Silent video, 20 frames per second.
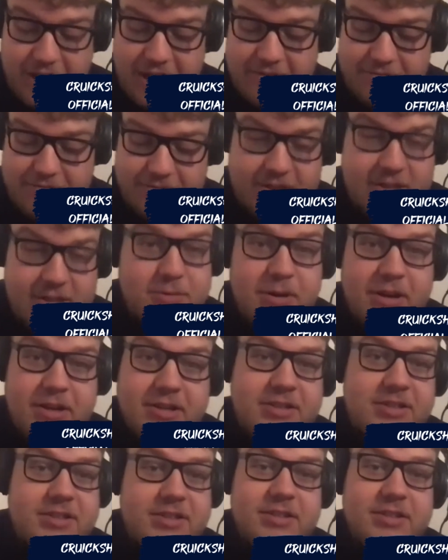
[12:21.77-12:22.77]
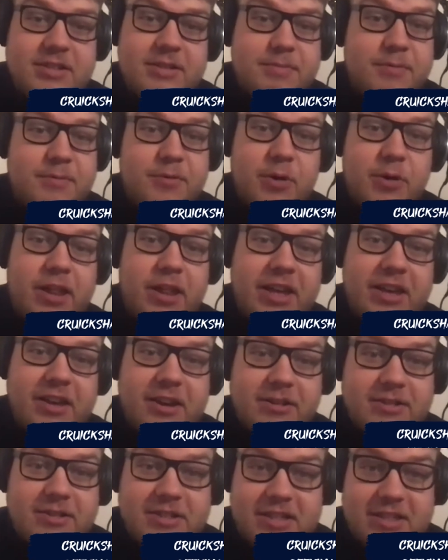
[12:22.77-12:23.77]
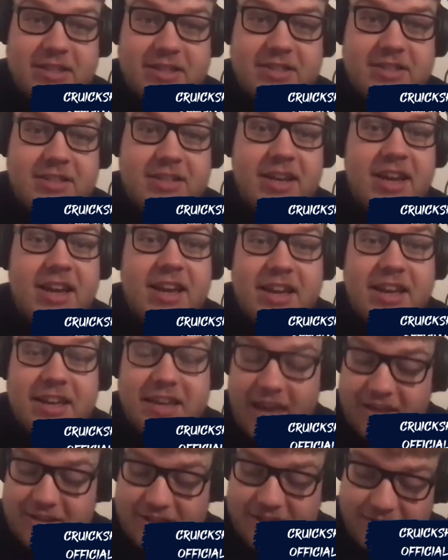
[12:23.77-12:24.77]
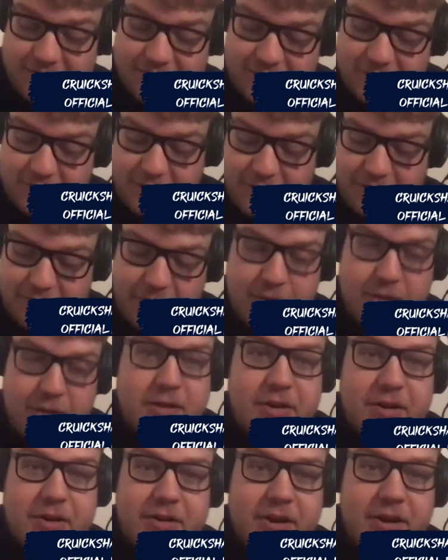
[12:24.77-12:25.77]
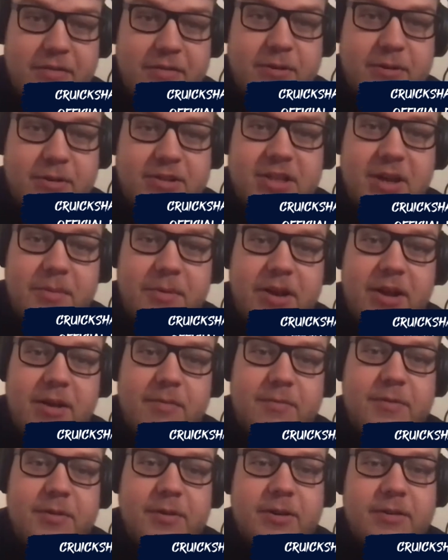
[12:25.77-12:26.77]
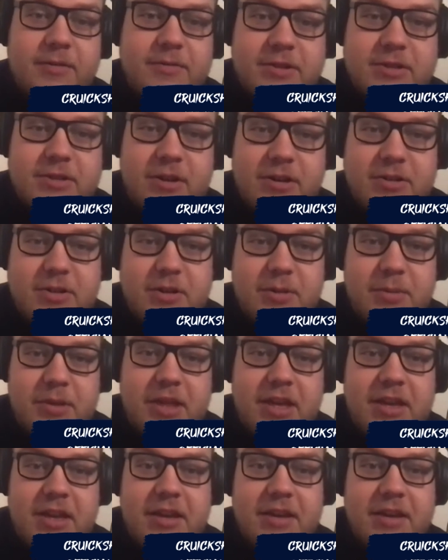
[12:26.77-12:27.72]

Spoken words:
Just wanted to, before I let you go, to just get you to give us a quick run through of what's coming up for Scottish Rugby League.